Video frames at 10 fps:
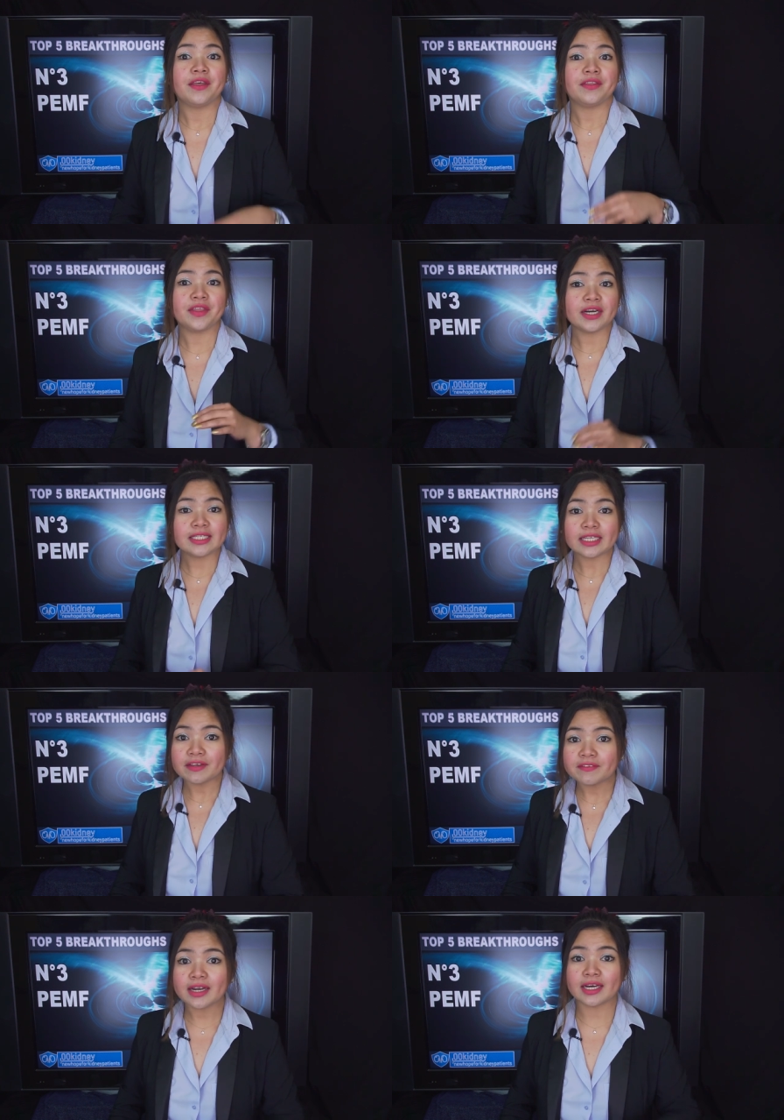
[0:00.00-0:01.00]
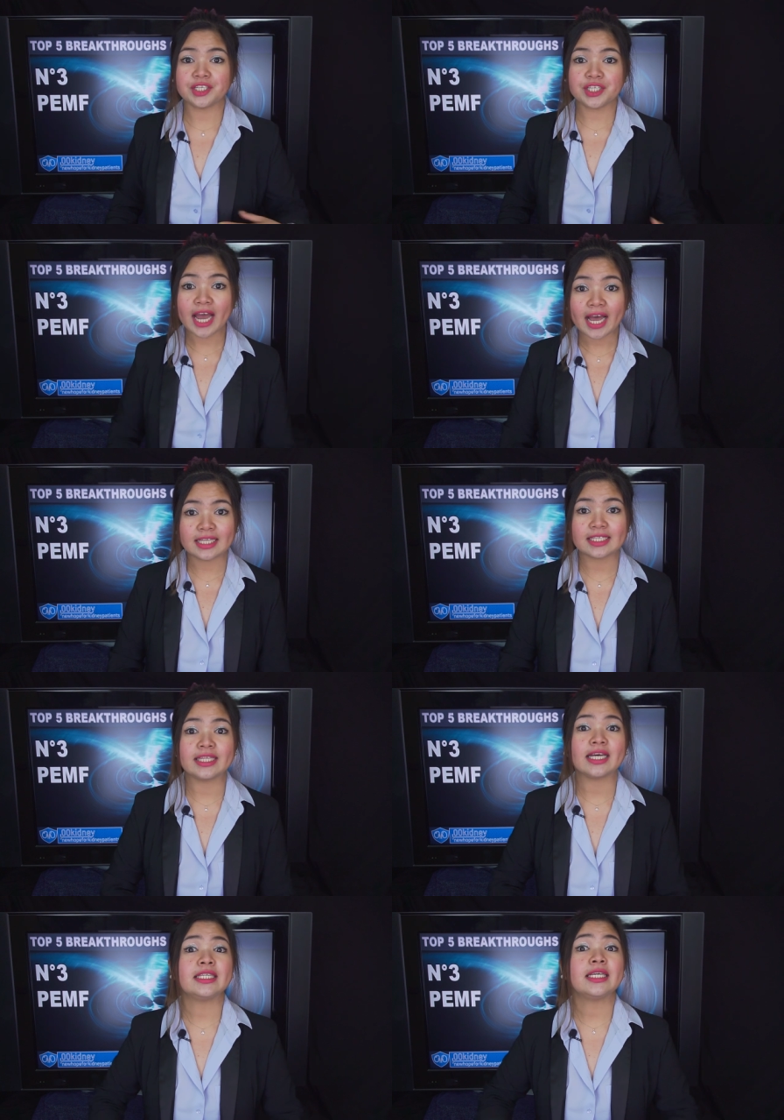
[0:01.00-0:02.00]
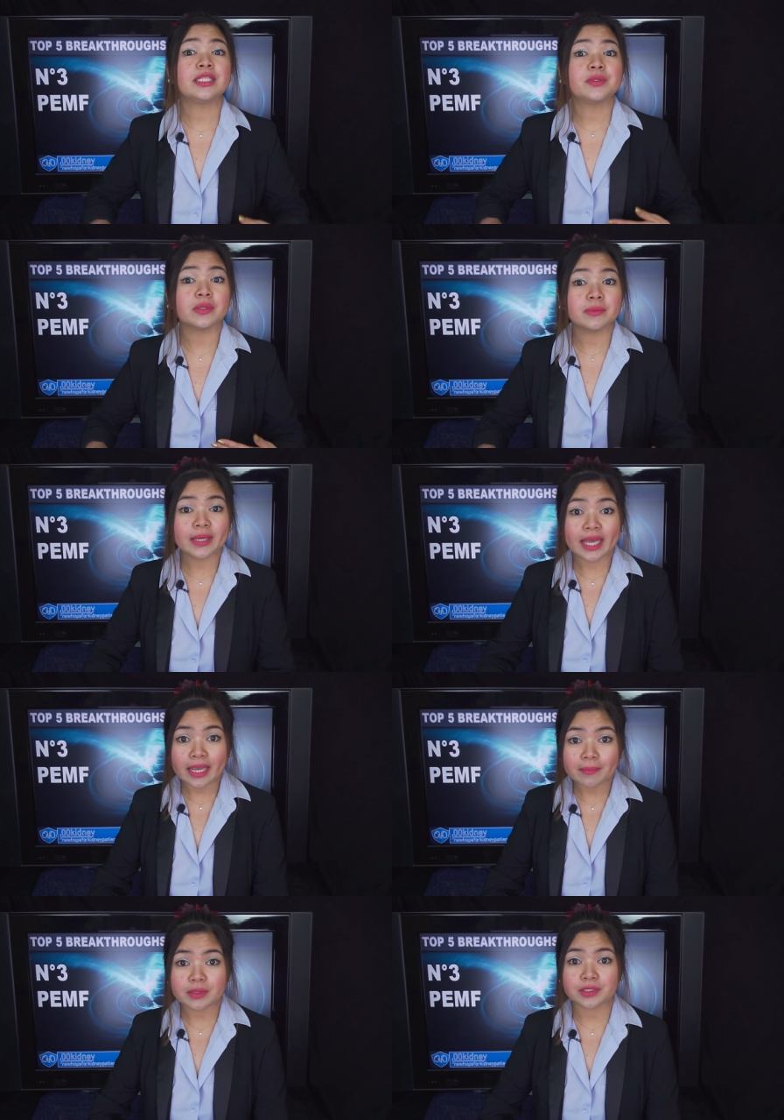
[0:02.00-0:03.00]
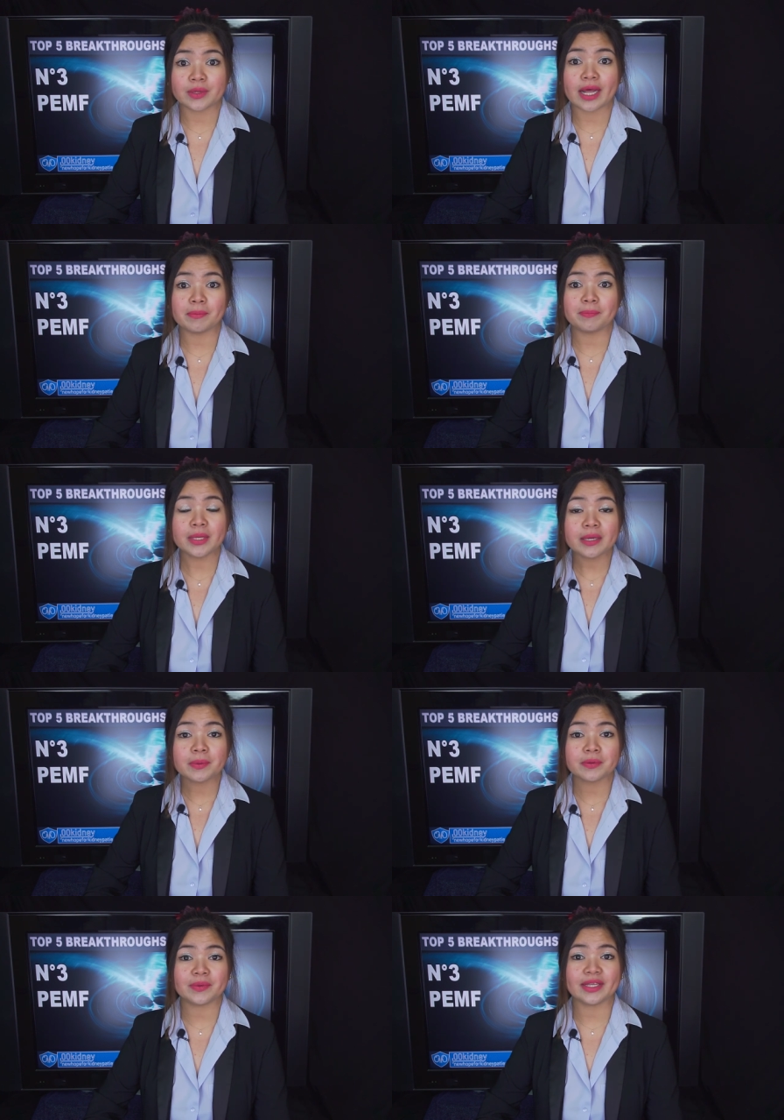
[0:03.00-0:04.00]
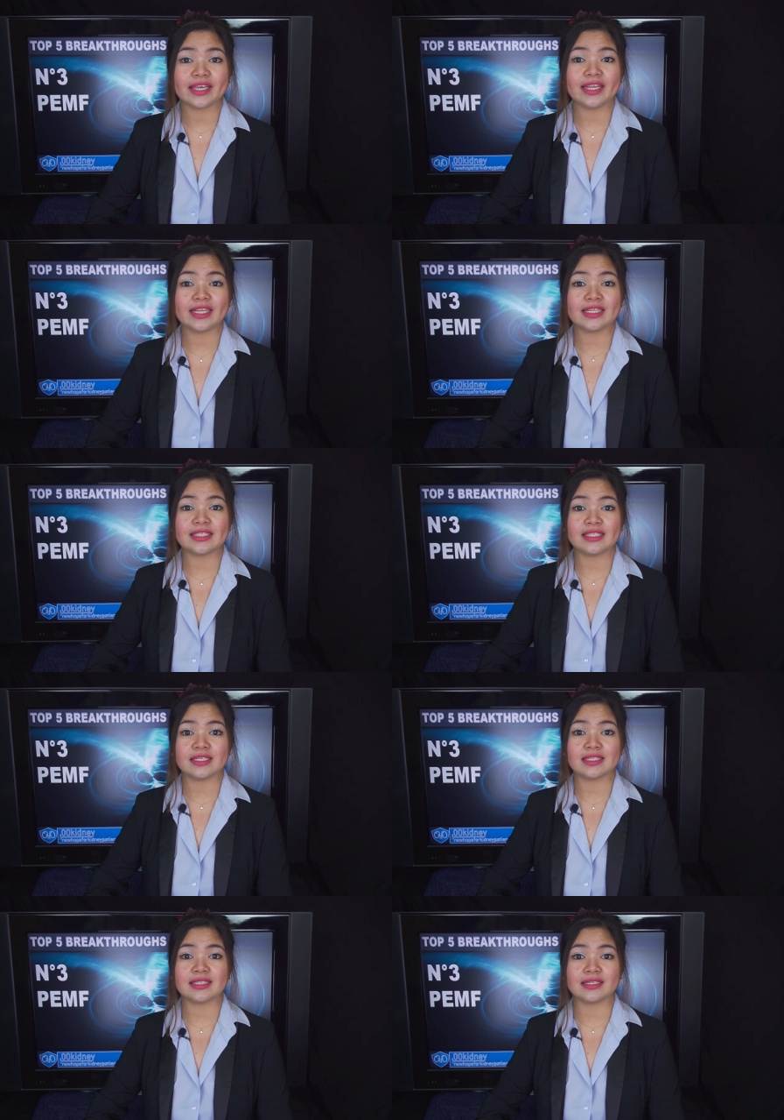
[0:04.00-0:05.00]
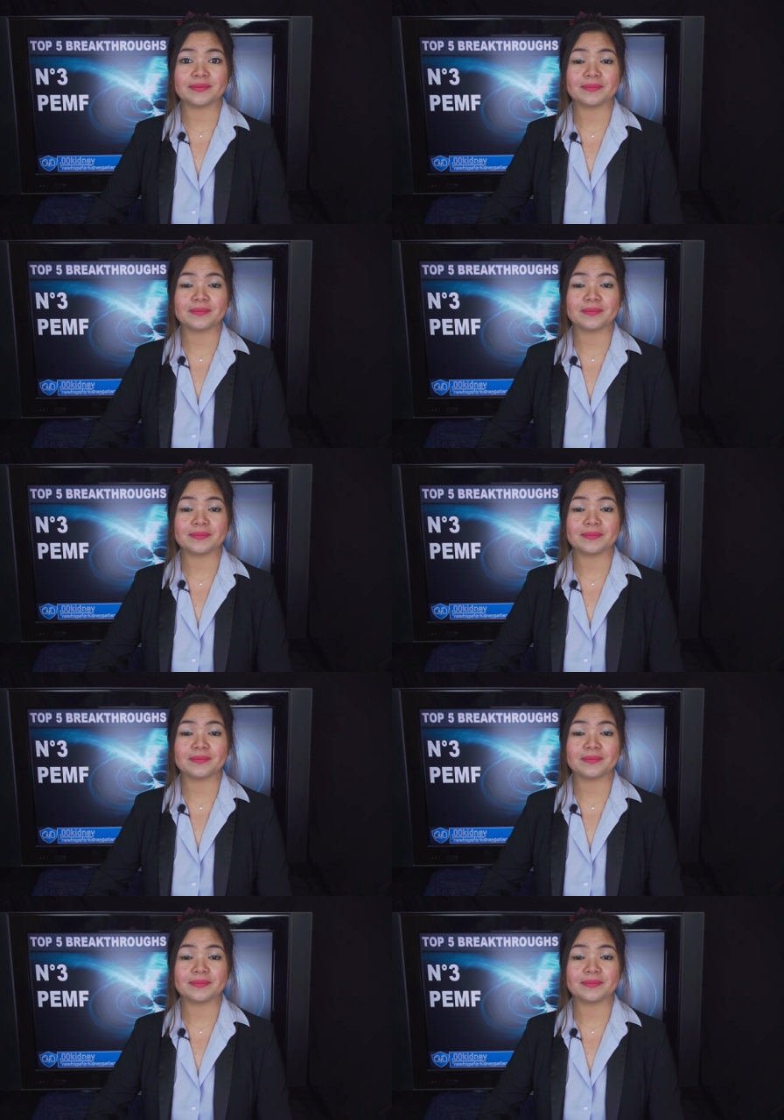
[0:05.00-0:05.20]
there's even a chance that it will be able to help people with kidney disease.